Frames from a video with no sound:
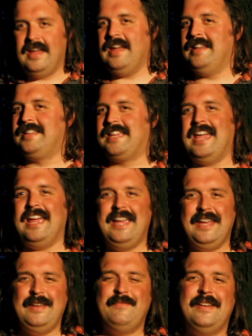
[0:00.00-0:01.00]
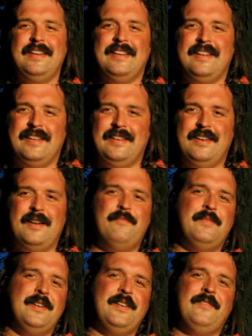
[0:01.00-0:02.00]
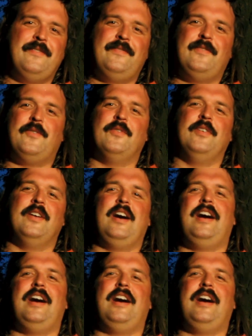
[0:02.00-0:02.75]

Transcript: And game number 4,